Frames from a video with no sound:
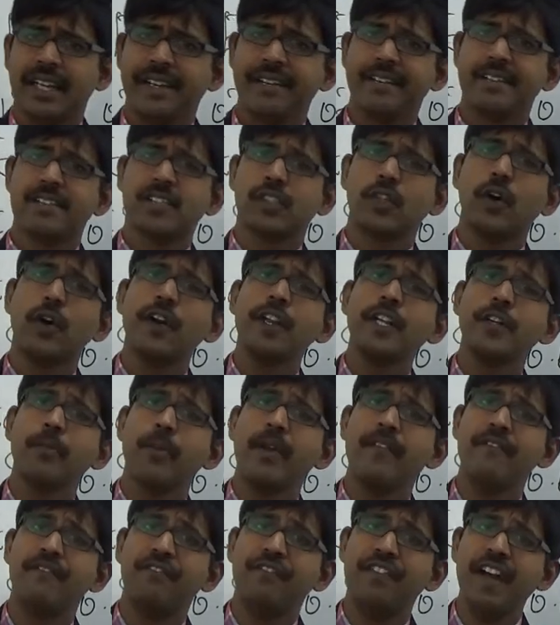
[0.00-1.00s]
it's going to
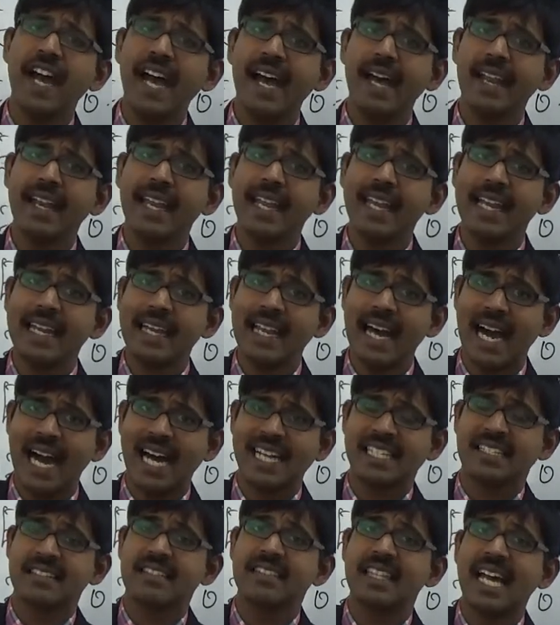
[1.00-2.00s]
be very
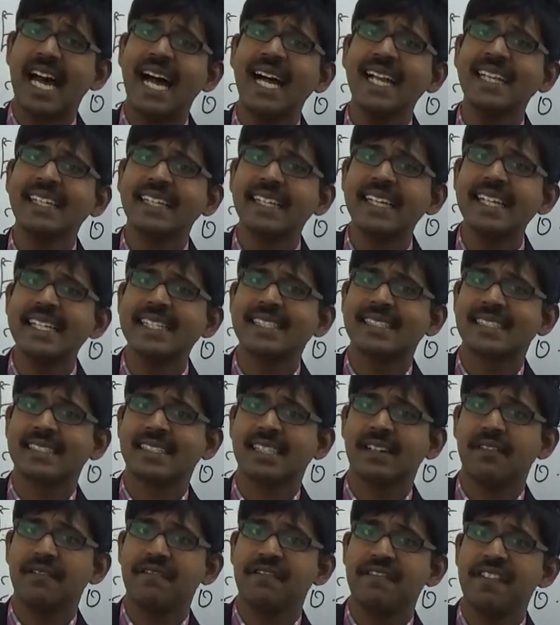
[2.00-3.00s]
large. That is
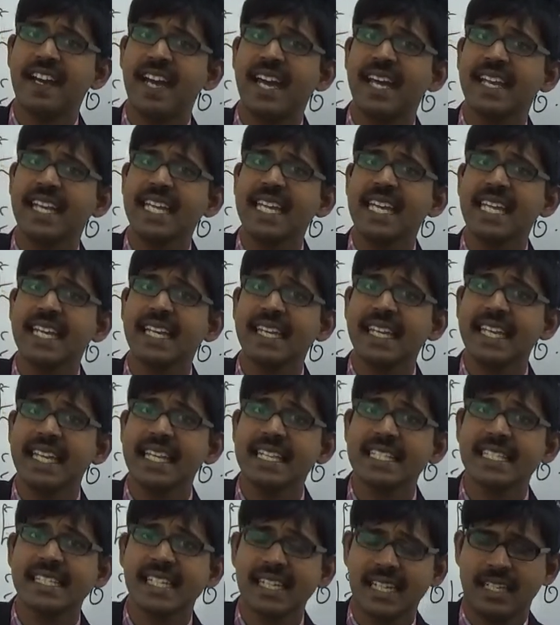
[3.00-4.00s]
the very
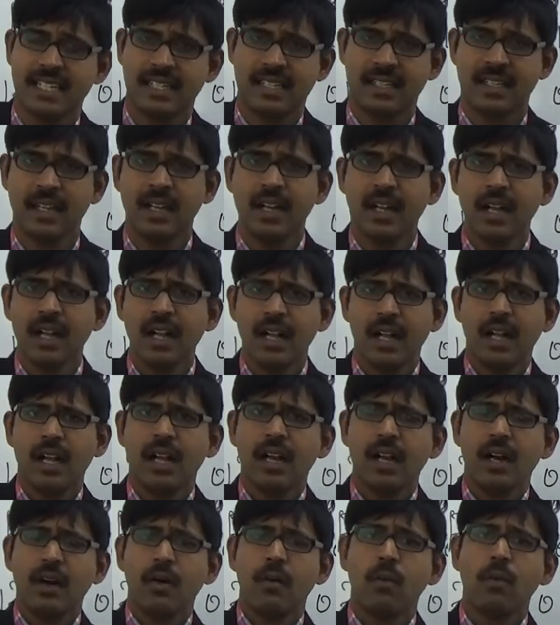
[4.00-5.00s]
reason
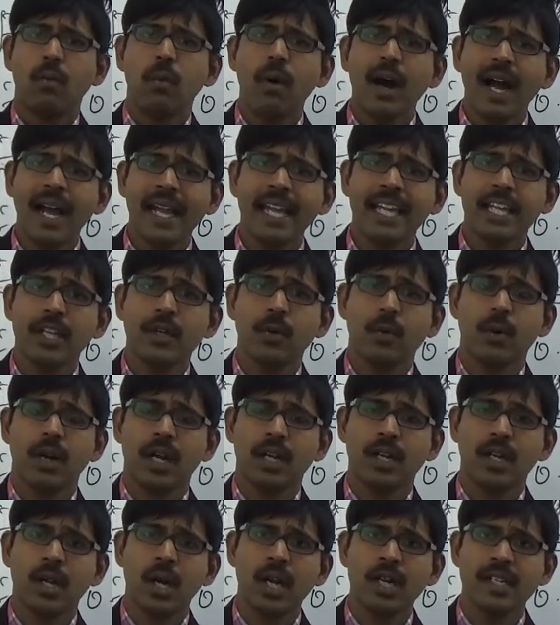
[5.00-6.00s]
why you
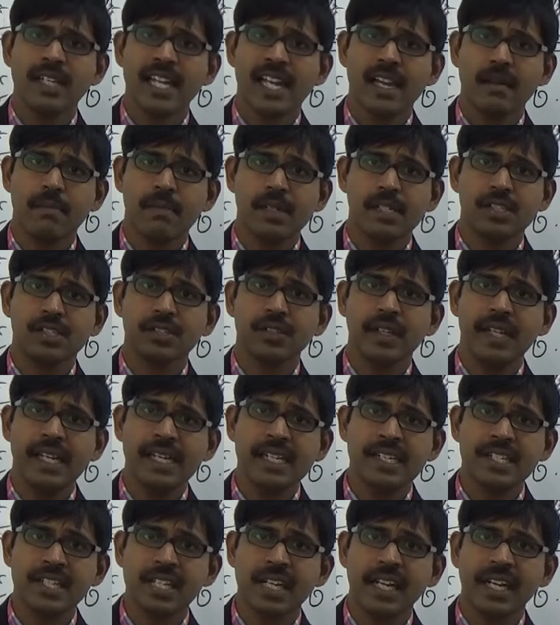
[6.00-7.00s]
are not able to
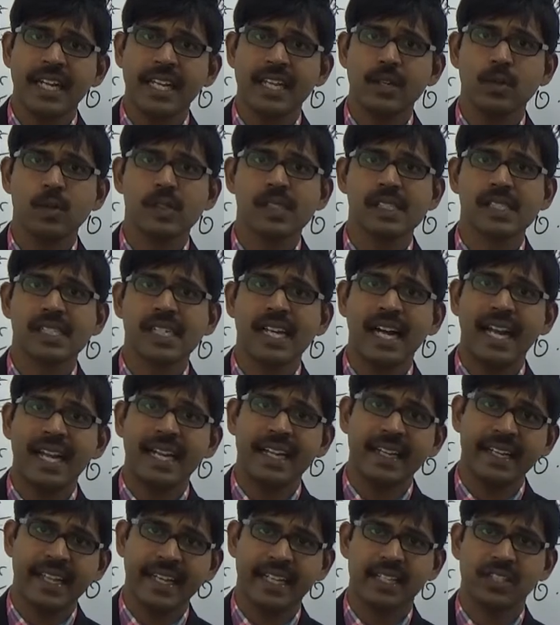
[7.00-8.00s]
introduce
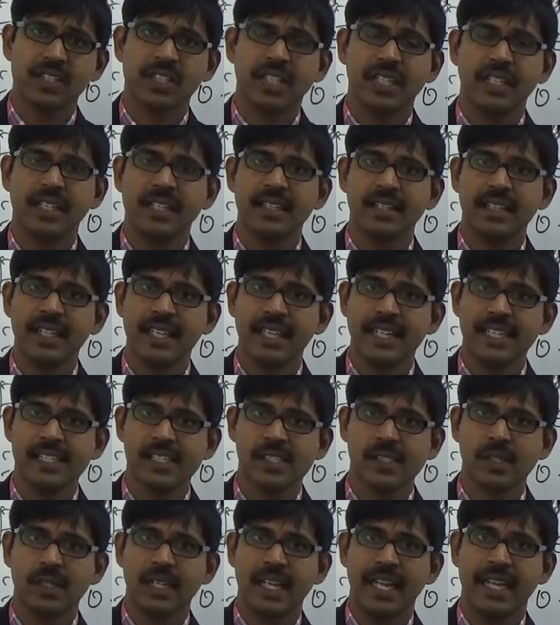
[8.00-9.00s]
conduction in the
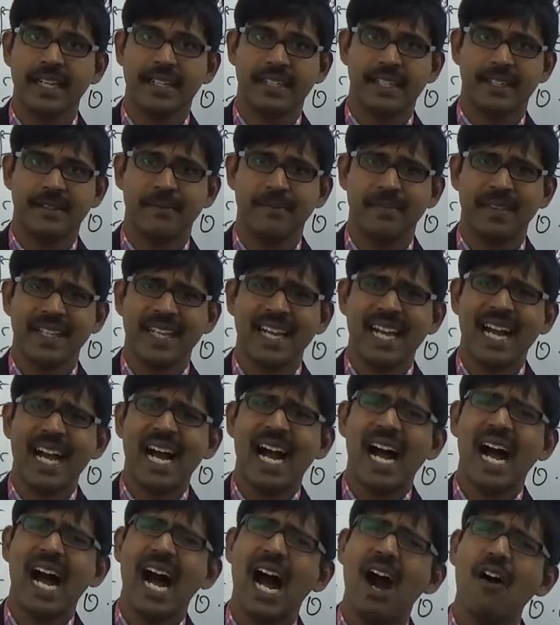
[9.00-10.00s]
insulator.
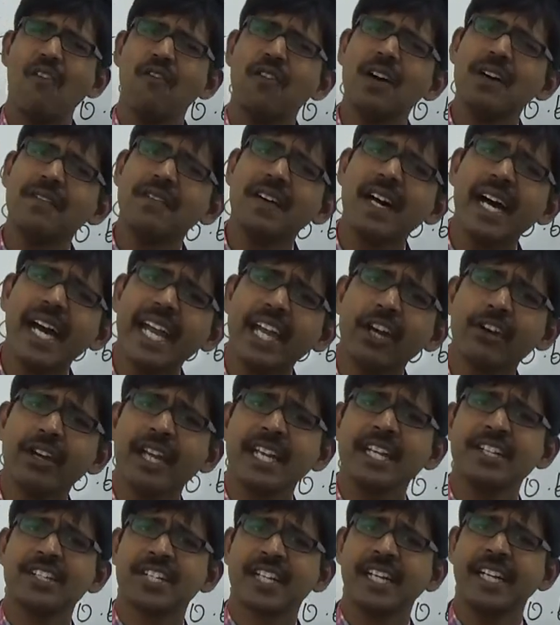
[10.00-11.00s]
However
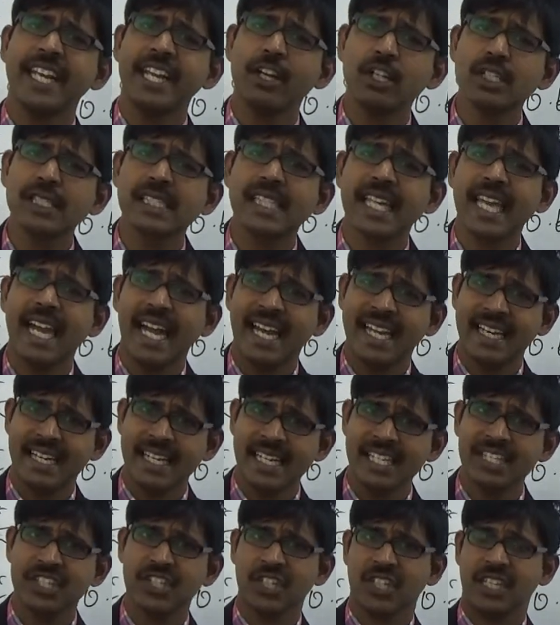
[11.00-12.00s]
you introduce the
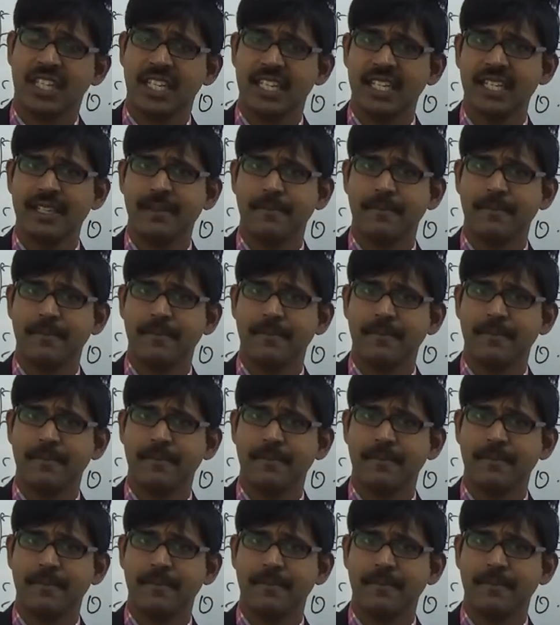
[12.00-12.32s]
energy,